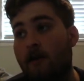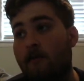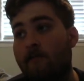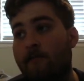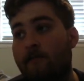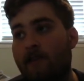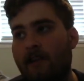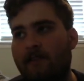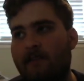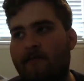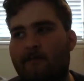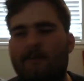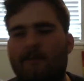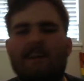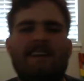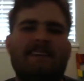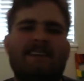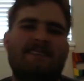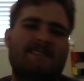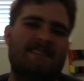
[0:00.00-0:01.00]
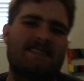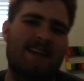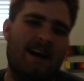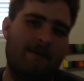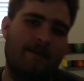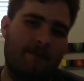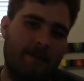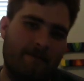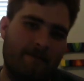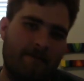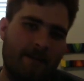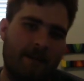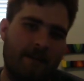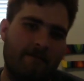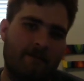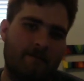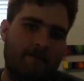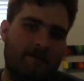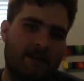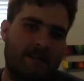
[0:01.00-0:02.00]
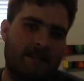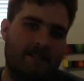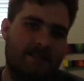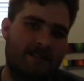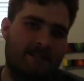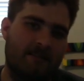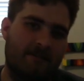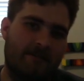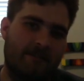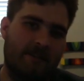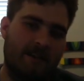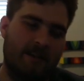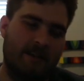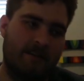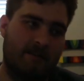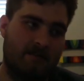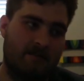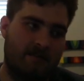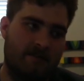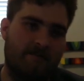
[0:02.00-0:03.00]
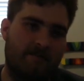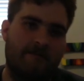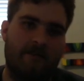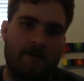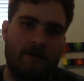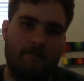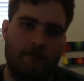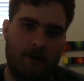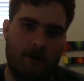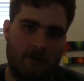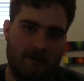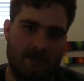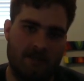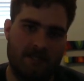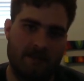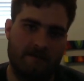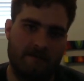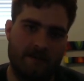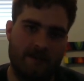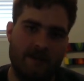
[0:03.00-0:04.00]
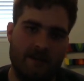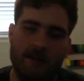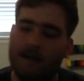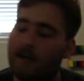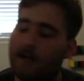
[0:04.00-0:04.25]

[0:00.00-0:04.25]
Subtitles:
V3 is not my favorite, but I still think there's some fun parts of it.